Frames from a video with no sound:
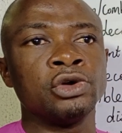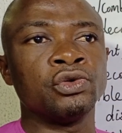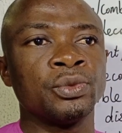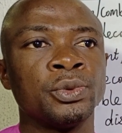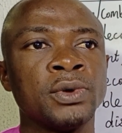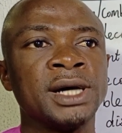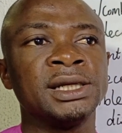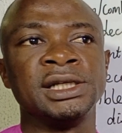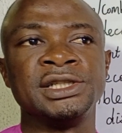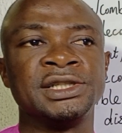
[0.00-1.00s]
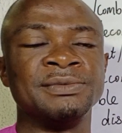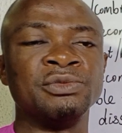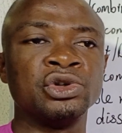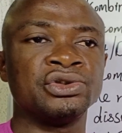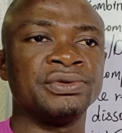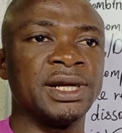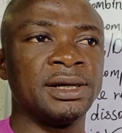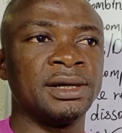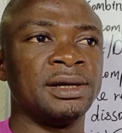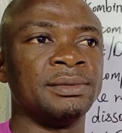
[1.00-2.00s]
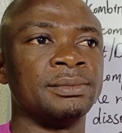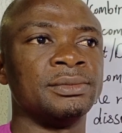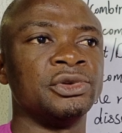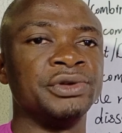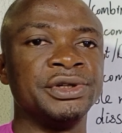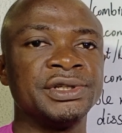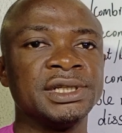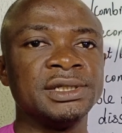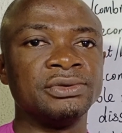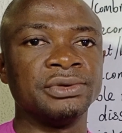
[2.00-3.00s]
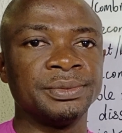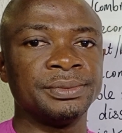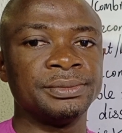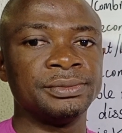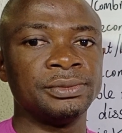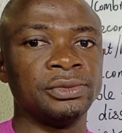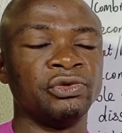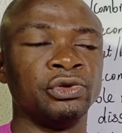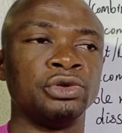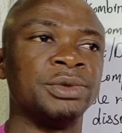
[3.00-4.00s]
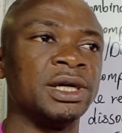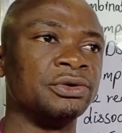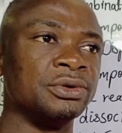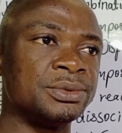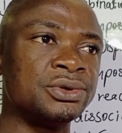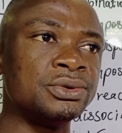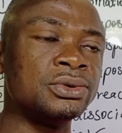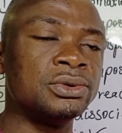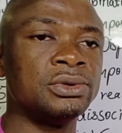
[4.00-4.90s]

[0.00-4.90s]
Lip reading: Group 1 is the most reducing group, followed by group 2,